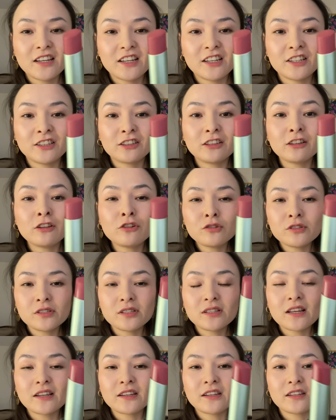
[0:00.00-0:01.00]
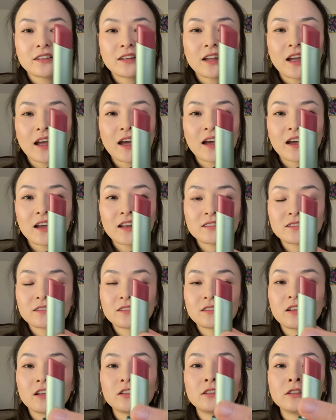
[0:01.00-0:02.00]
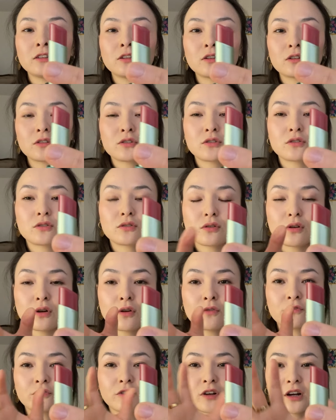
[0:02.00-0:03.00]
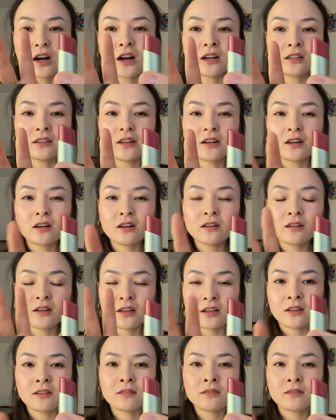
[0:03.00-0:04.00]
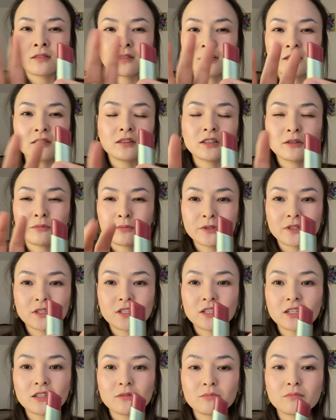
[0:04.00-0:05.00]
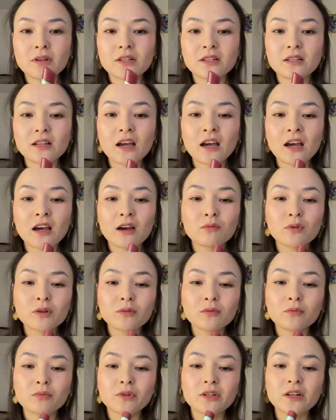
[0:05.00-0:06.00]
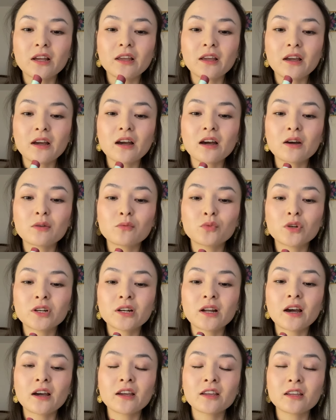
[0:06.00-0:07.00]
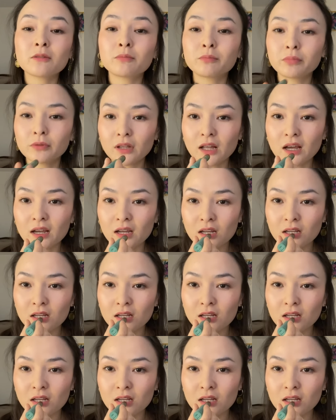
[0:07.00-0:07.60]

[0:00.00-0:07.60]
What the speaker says: It looks like it has a lot of color in the lipstick, but however, when I apply